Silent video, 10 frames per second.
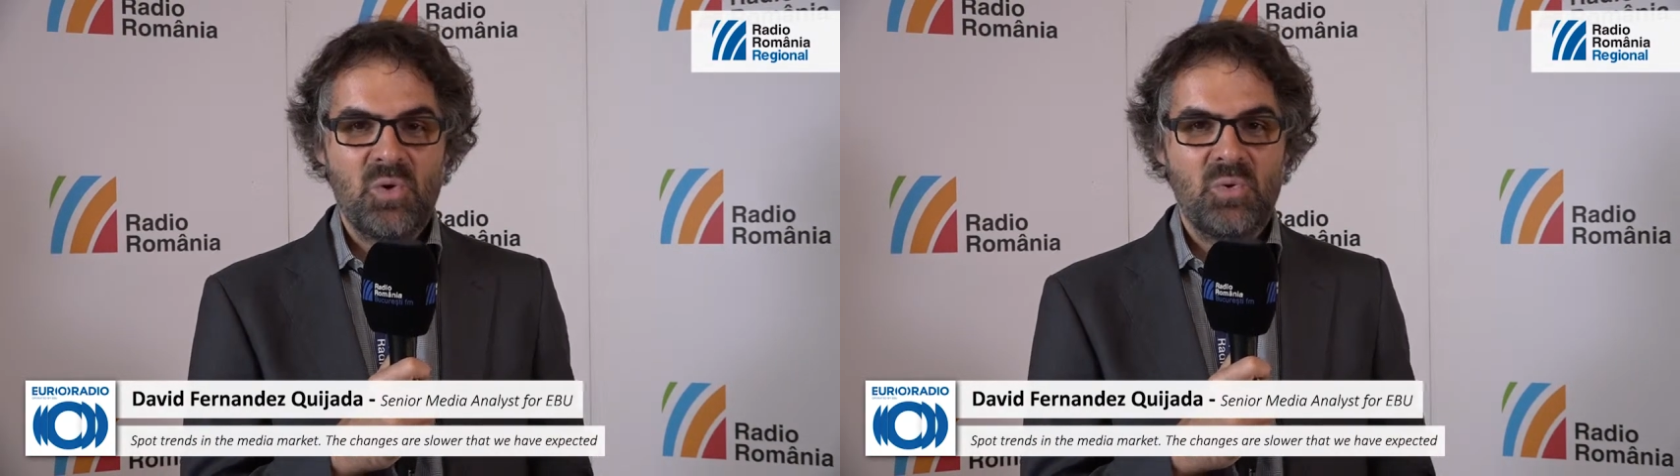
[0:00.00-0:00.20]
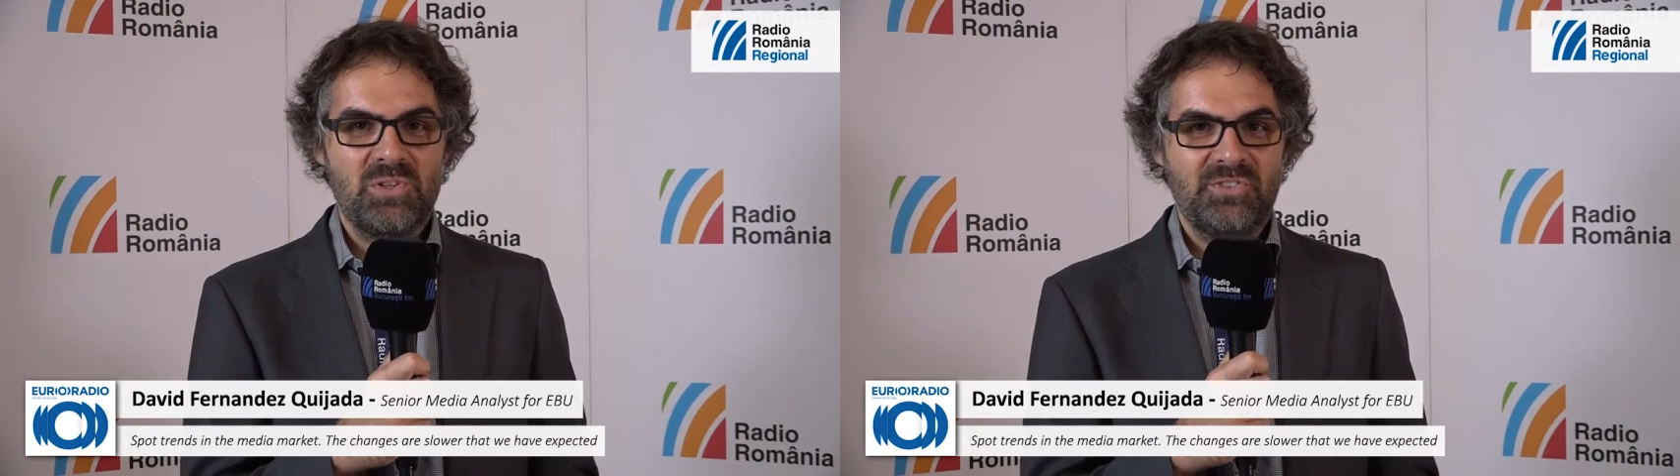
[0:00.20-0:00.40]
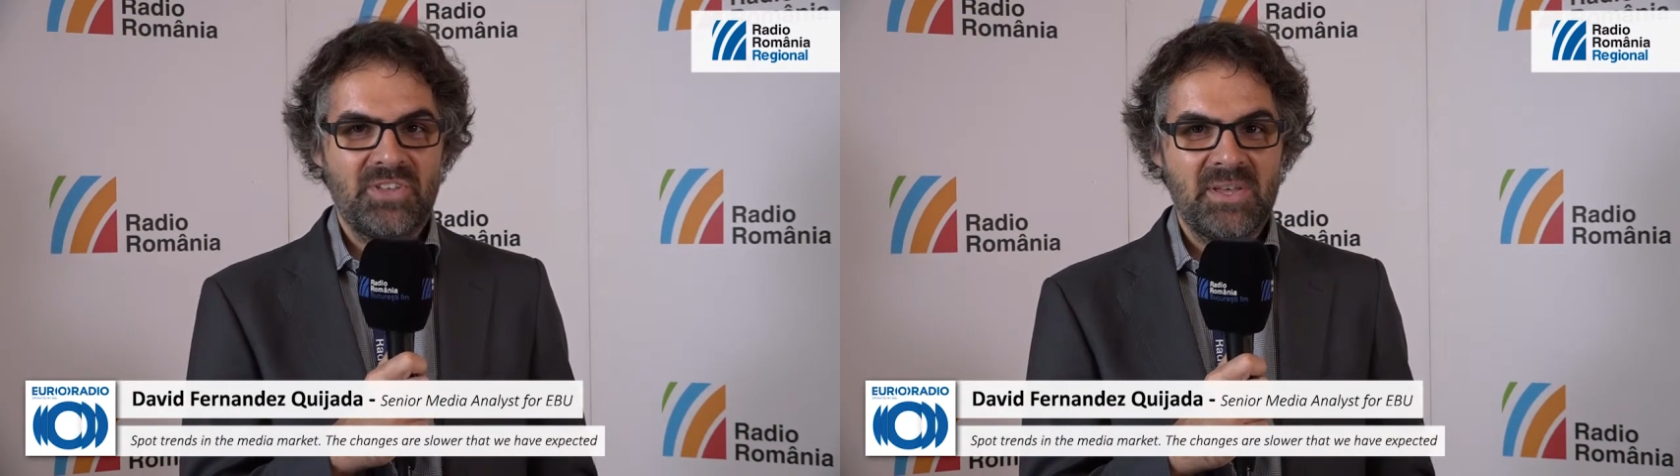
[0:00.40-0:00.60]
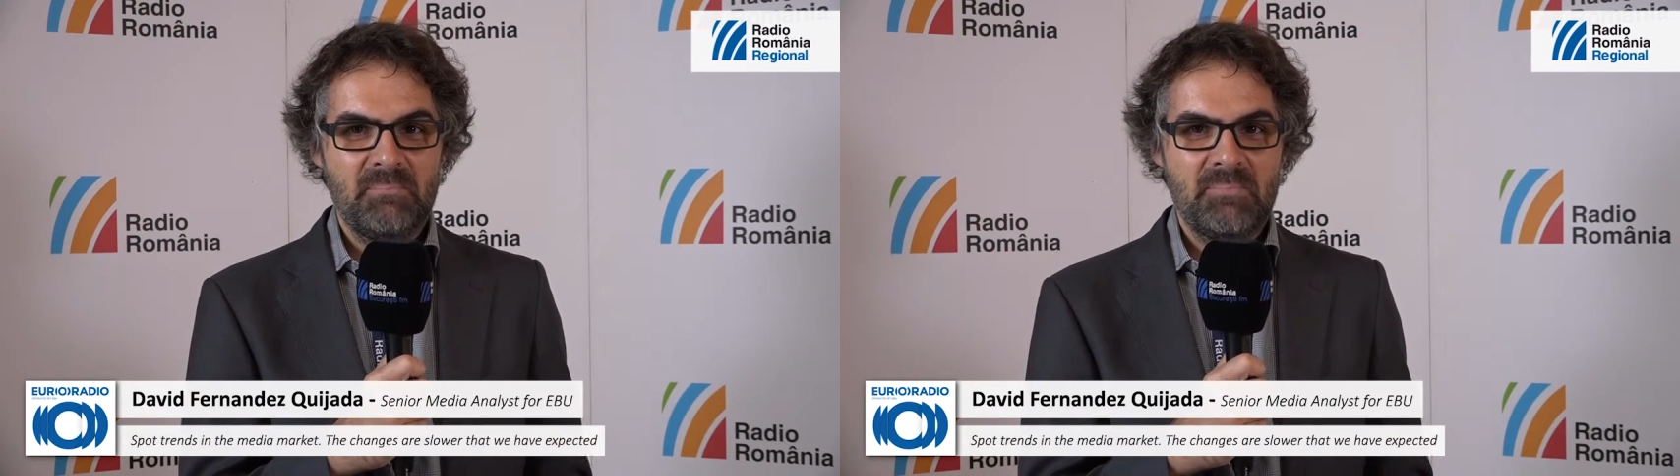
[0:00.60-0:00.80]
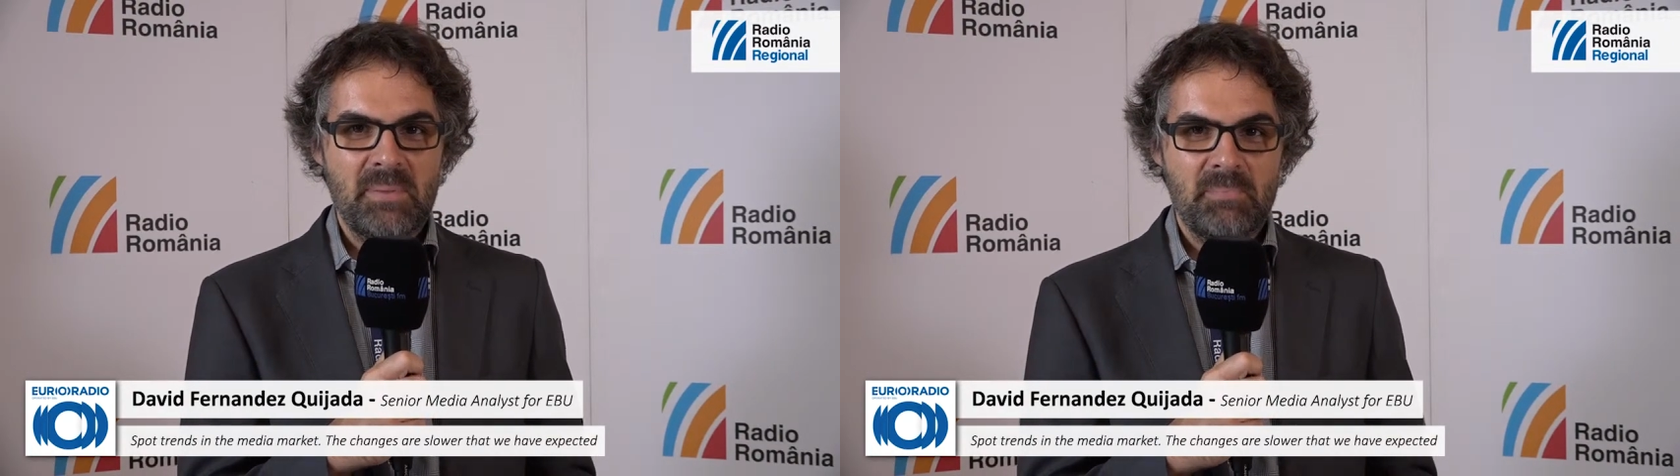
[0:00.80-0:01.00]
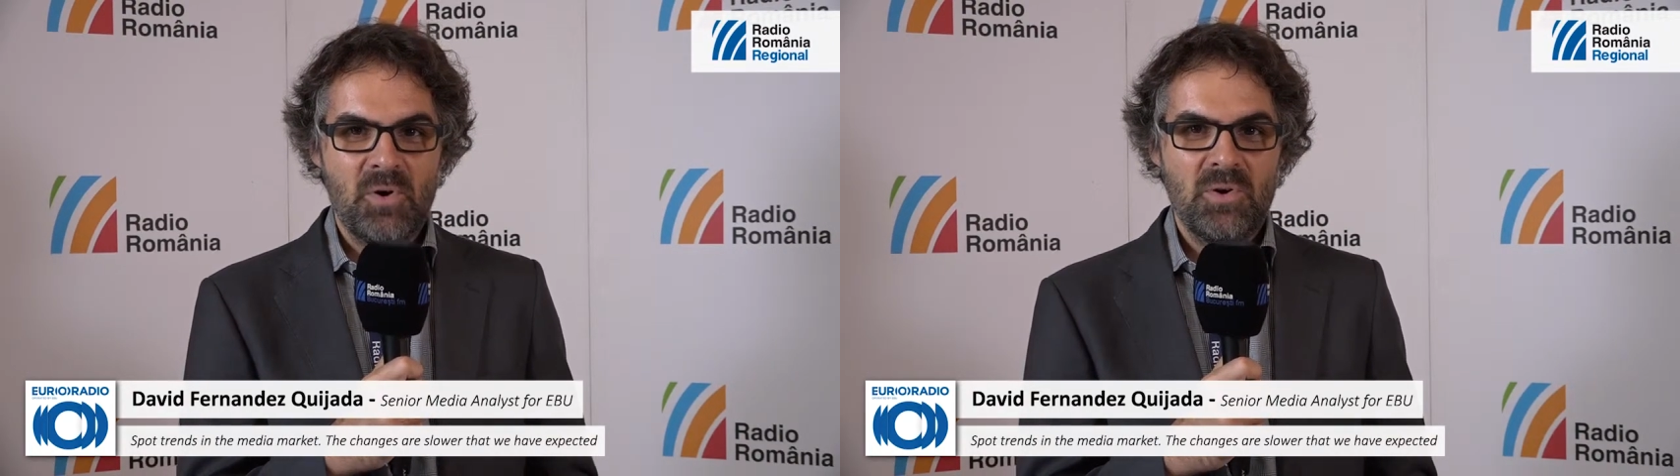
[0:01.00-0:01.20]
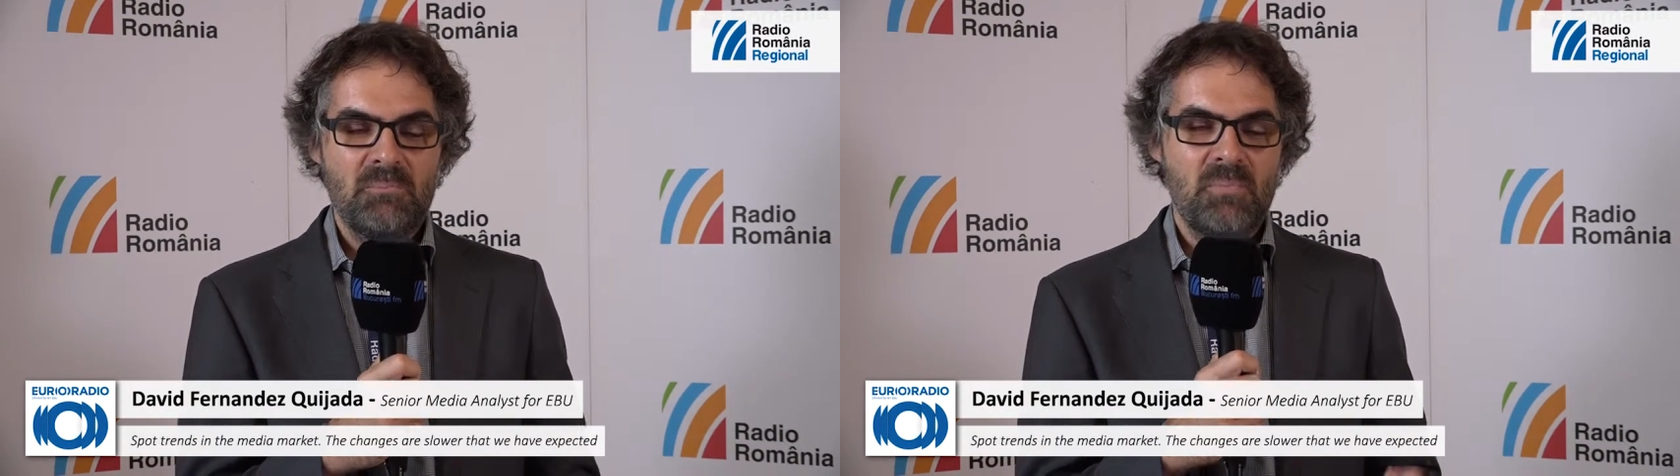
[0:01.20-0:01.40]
we'll see people,